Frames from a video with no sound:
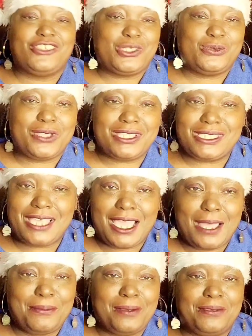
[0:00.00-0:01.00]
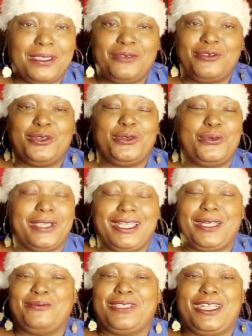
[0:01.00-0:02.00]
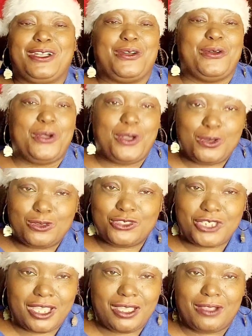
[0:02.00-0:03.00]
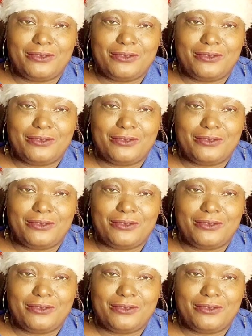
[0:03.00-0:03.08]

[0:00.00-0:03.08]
Just wanted to hop up here real quick. I'm not going to hold y'all.